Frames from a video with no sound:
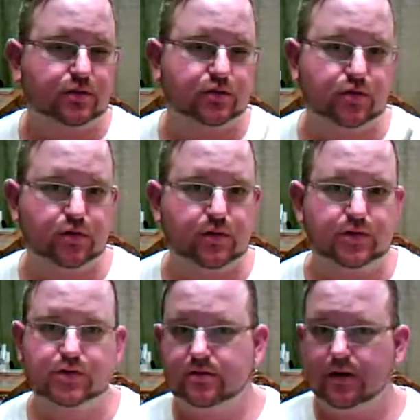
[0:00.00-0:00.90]
those two,
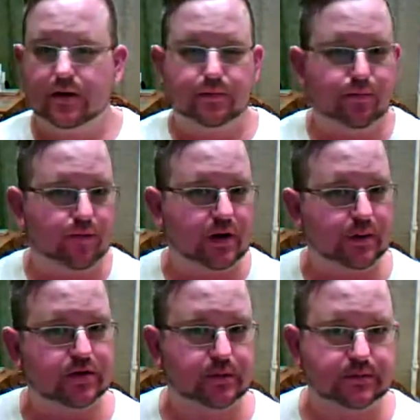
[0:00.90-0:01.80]
which pretty
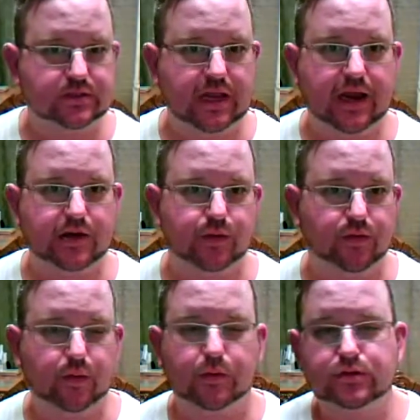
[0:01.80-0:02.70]
much come standard
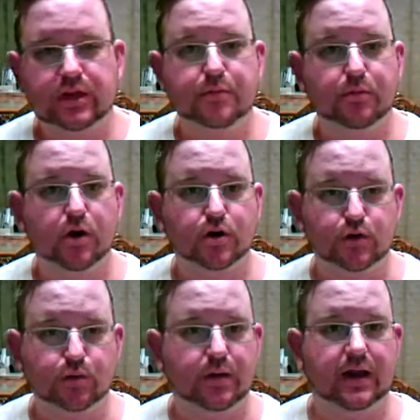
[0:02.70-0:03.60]
with almost any
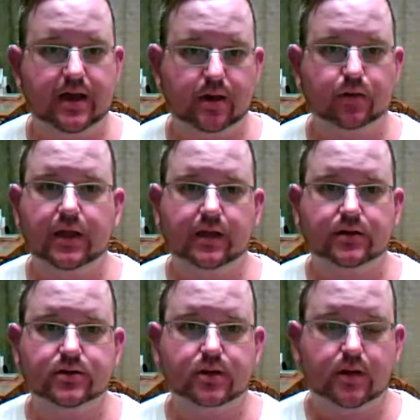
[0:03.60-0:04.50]
marker you buy
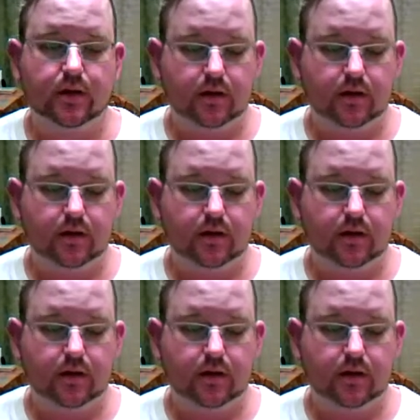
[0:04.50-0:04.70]
nowadays.